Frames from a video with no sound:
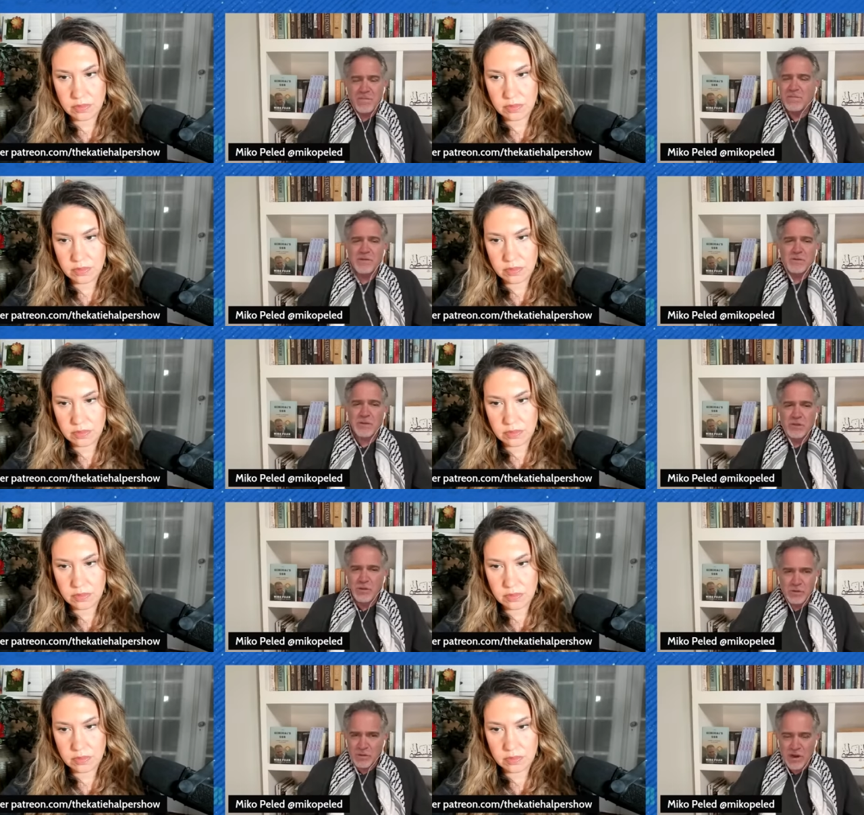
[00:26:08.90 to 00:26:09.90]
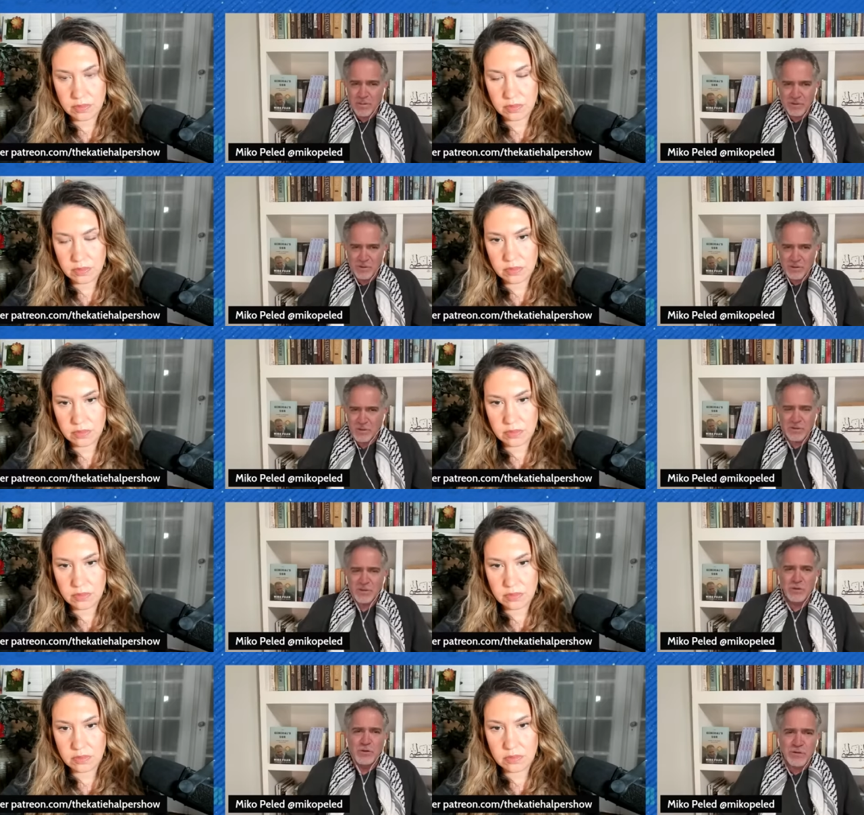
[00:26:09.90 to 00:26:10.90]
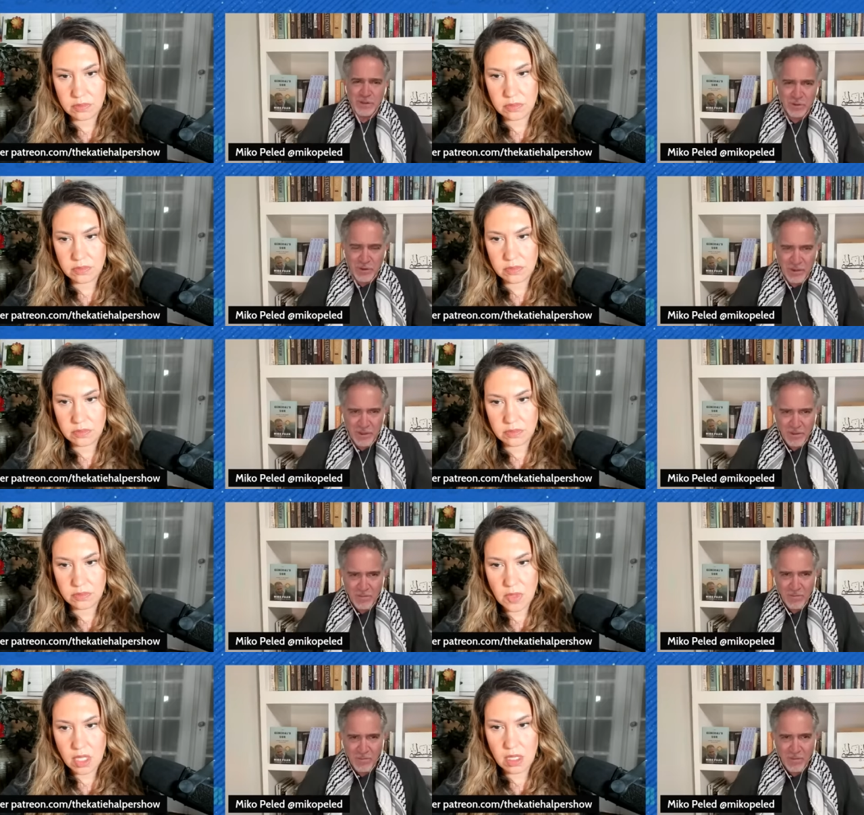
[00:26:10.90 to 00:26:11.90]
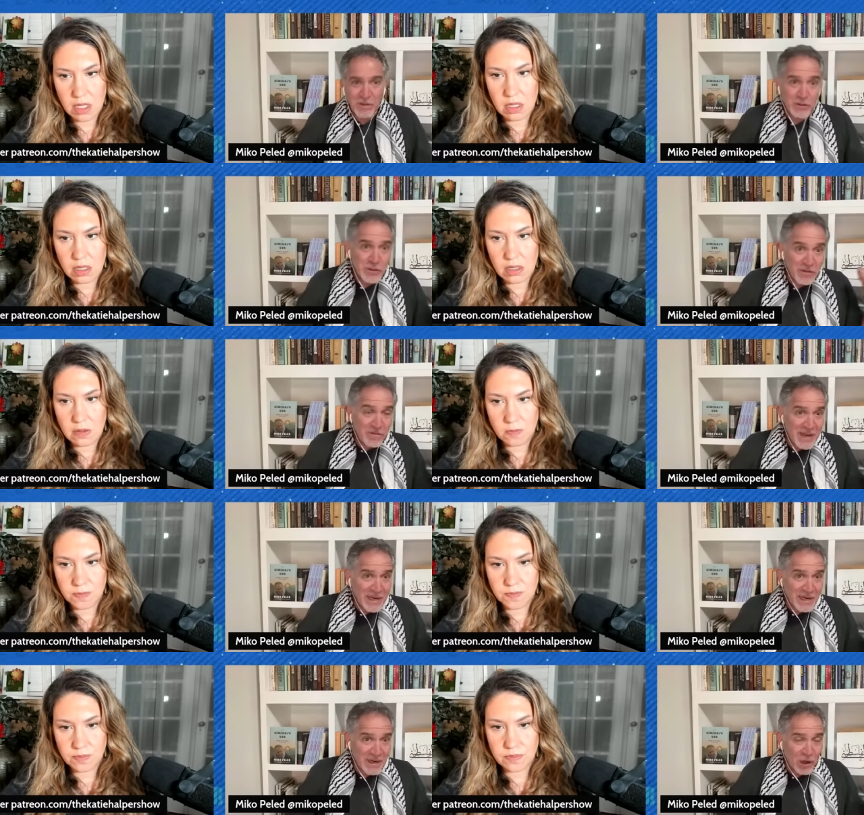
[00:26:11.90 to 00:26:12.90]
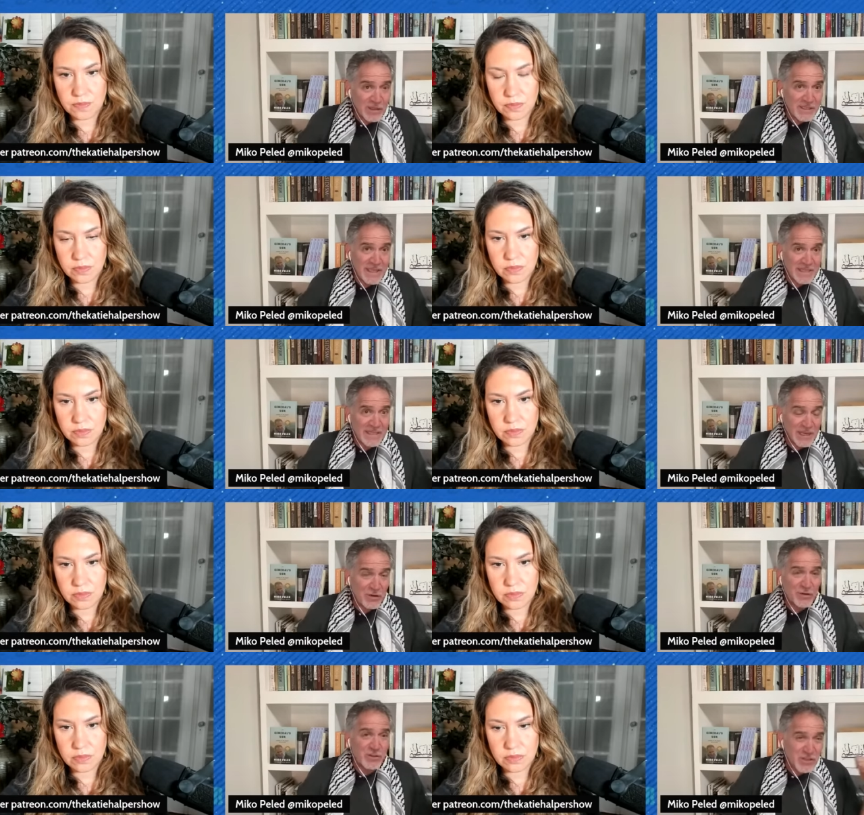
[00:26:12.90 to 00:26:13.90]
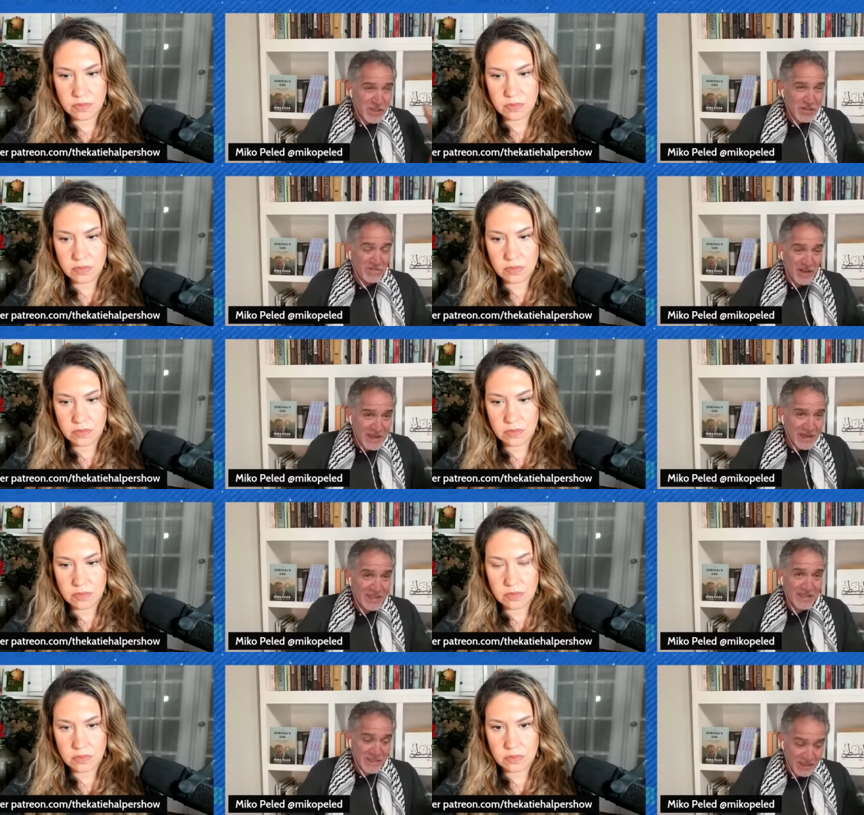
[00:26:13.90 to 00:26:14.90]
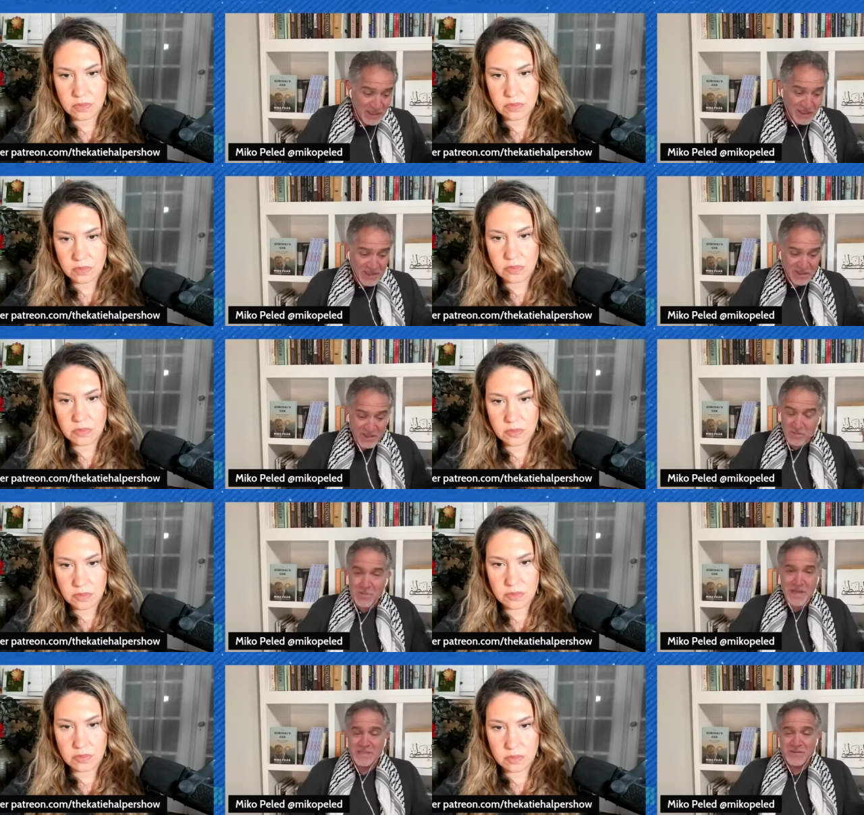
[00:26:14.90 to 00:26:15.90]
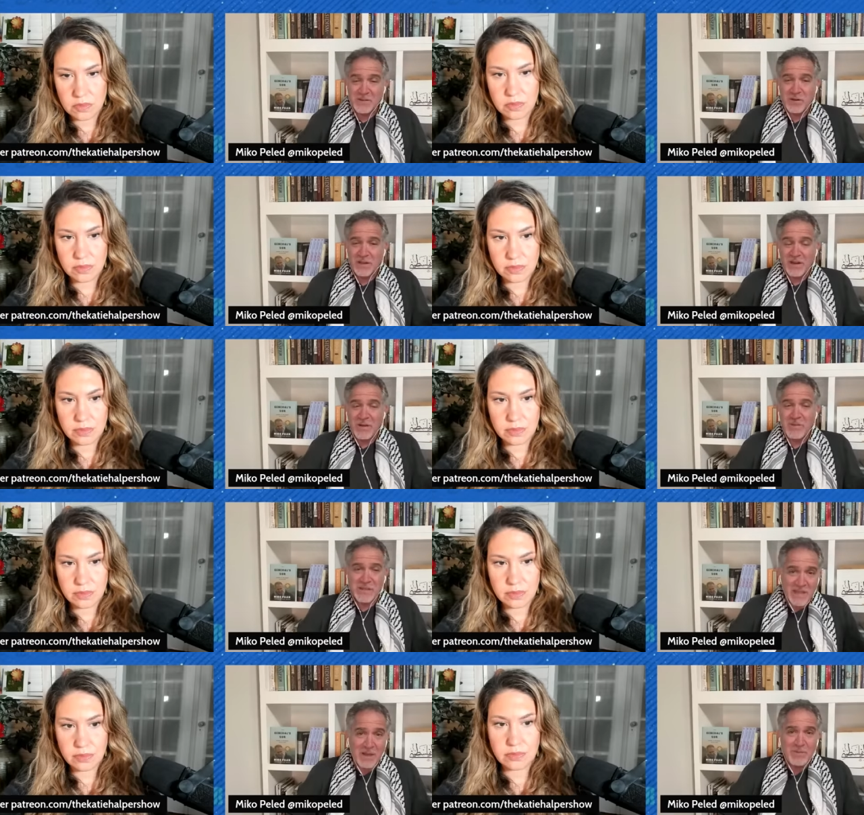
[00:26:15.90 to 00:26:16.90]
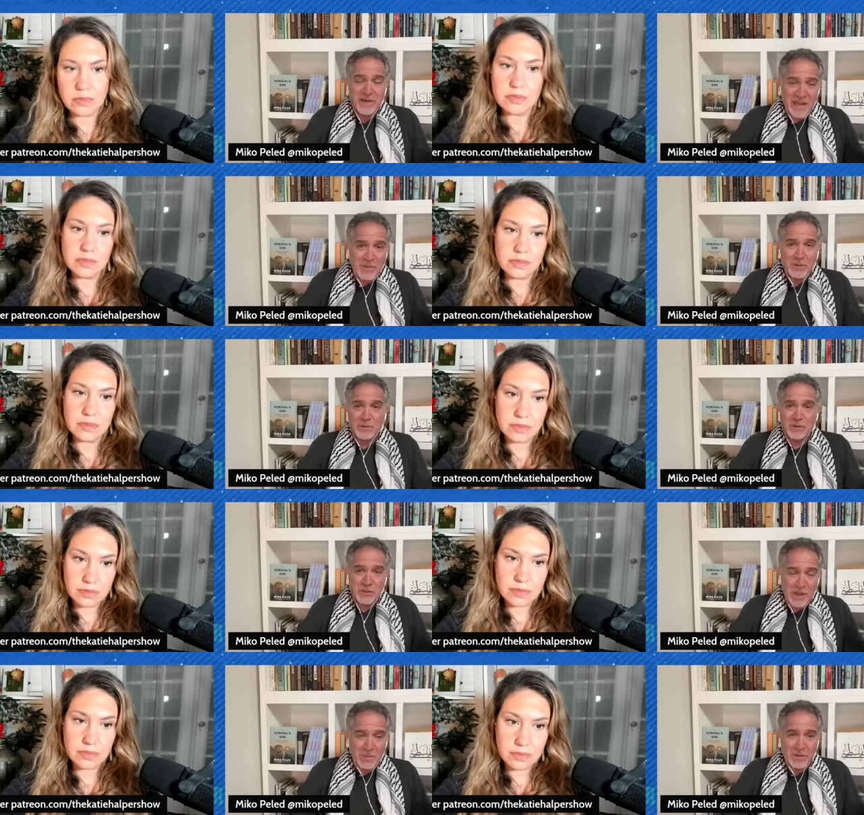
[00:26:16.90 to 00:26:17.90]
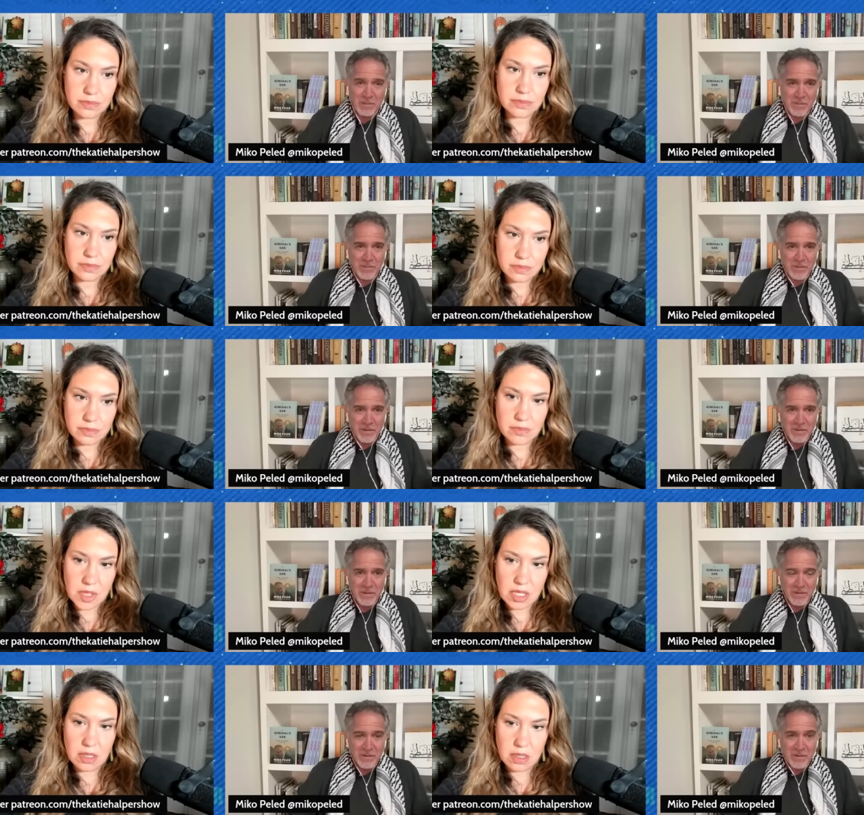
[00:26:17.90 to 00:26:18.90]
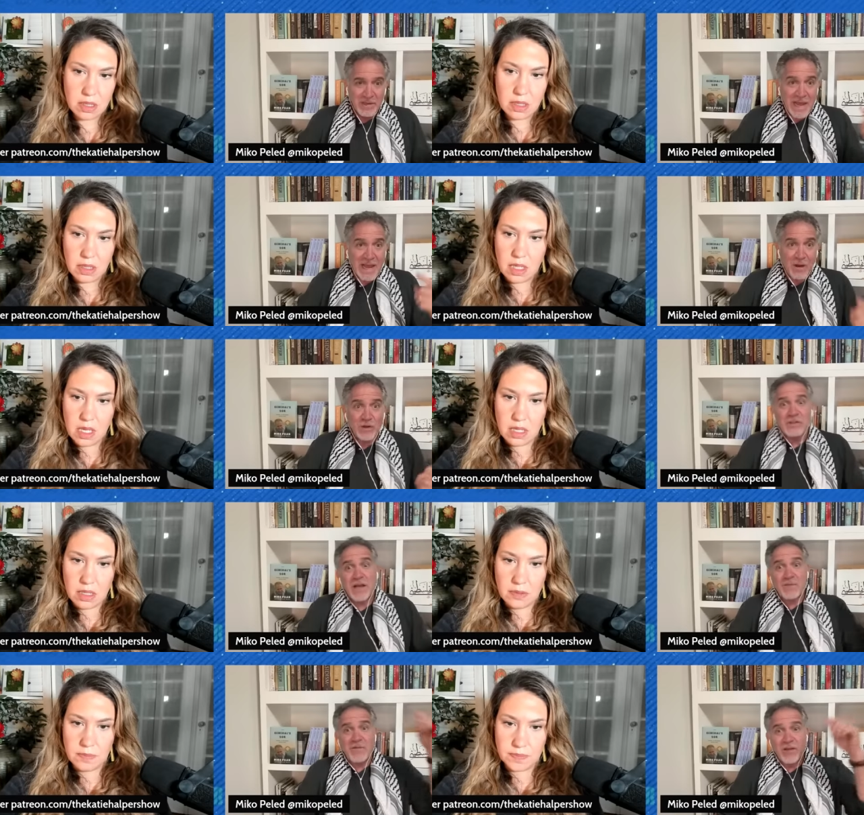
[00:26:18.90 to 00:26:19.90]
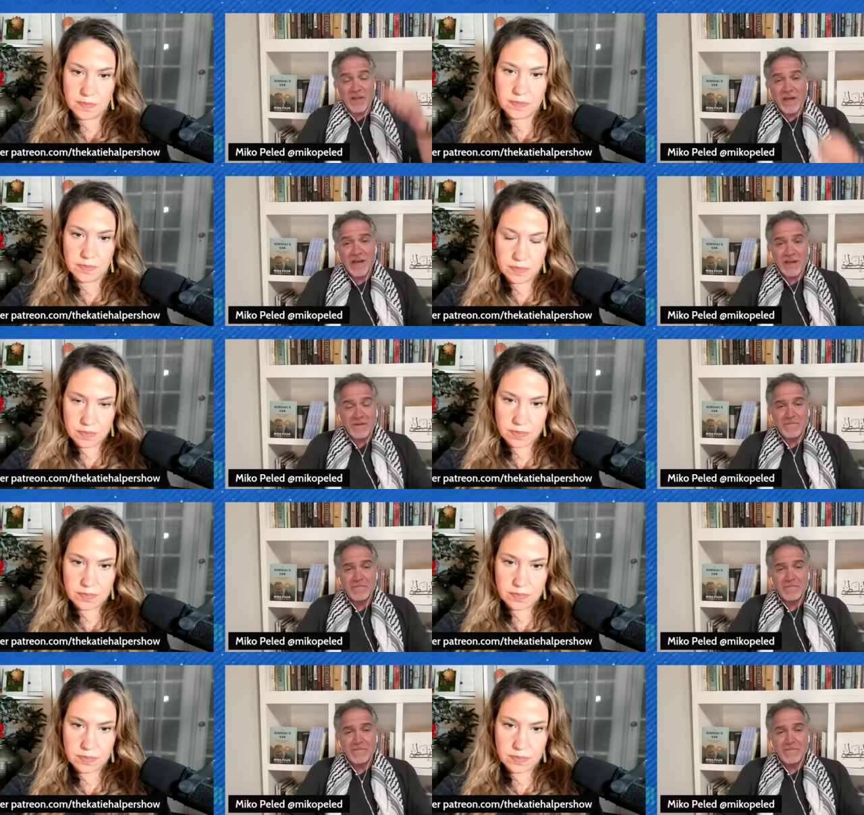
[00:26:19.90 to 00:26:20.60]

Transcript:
Speaker 1: this is a huge accomplishment. This is a huge victory, and they're still fighting. All these days later, they're still fighting. They still this massive Israeli army has not been able to stop them. Now, on top of all that,